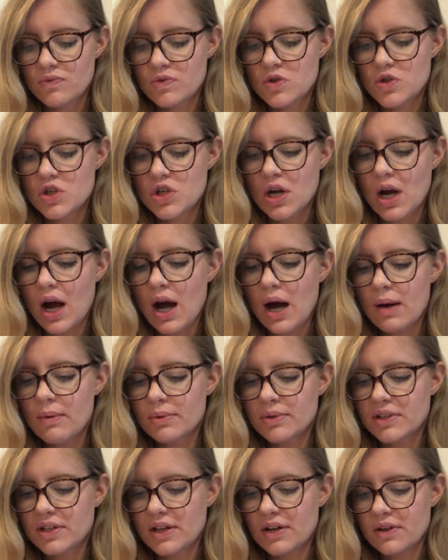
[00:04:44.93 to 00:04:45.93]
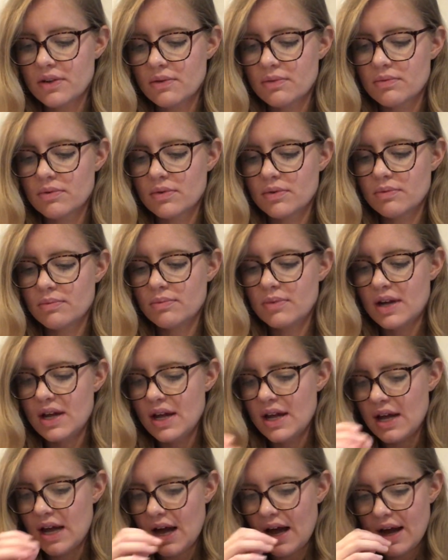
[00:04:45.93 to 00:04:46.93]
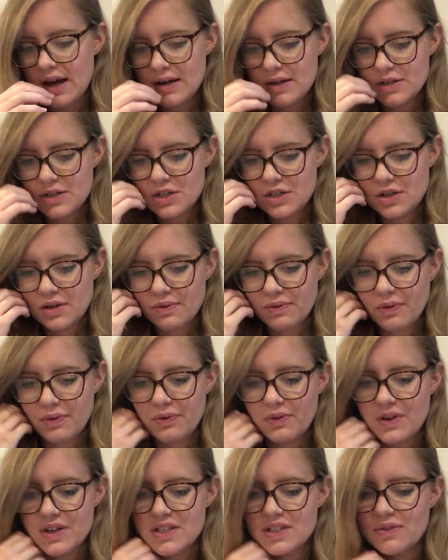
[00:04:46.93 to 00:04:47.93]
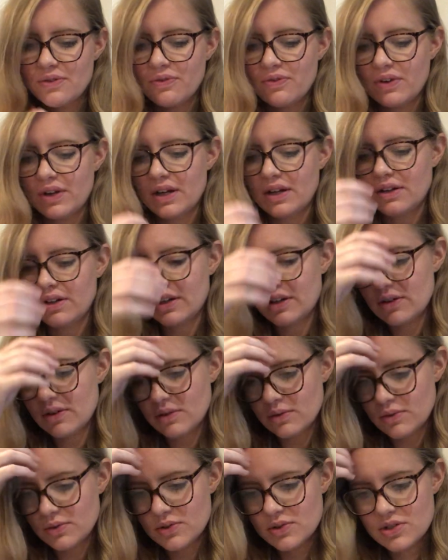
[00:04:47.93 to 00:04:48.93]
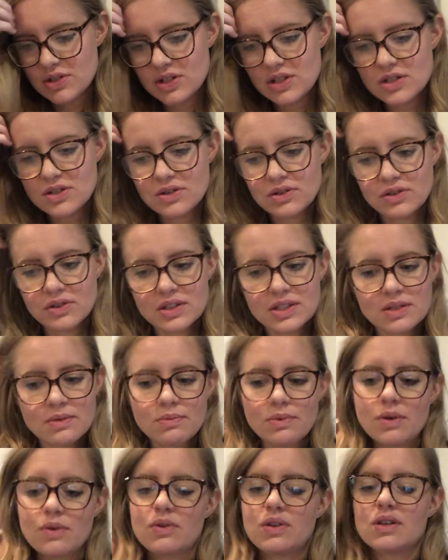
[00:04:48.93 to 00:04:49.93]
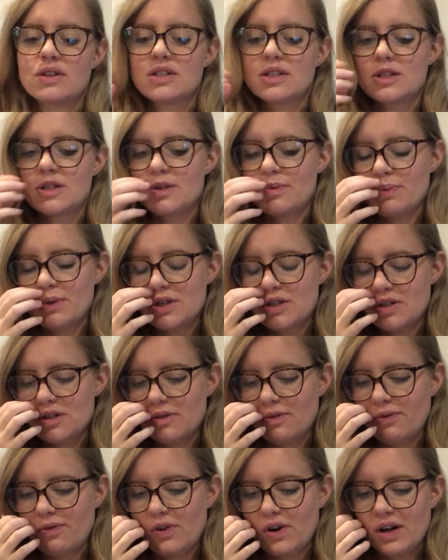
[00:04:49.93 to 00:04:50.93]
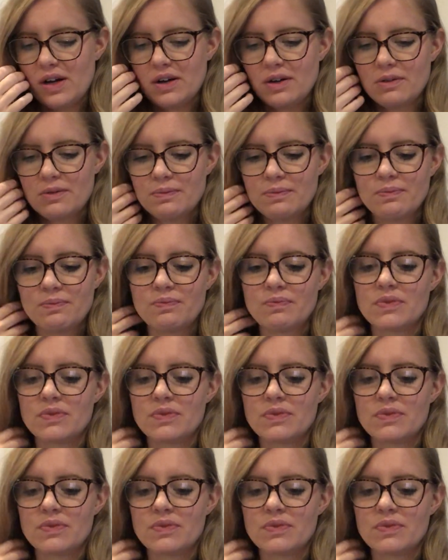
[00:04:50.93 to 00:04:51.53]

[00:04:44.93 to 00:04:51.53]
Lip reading: She hobbled out of the room. Ida's cheerful face fell, and her older sister looked at me with a suspicious frown.